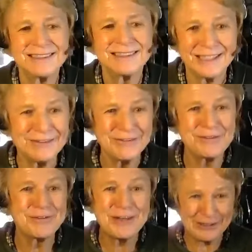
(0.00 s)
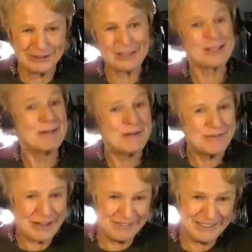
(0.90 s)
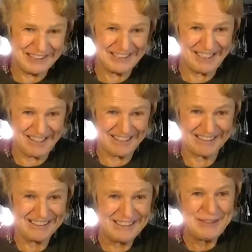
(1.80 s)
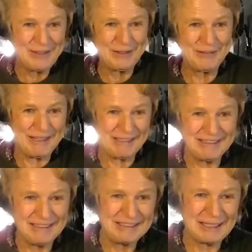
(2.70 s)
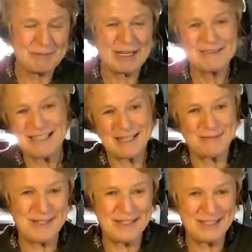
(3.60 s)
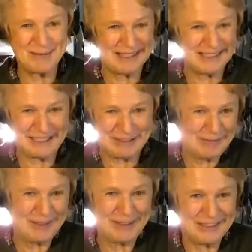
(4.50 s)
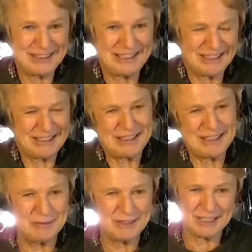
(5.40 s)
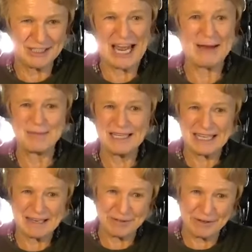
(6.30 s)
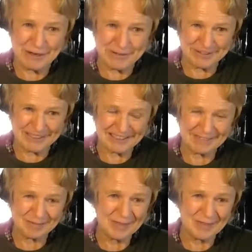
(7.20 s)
so thrilled that we'd found each other. Mm. You know, hmm. sometimes I'd pinch myself because it just seemed such a happily ever after.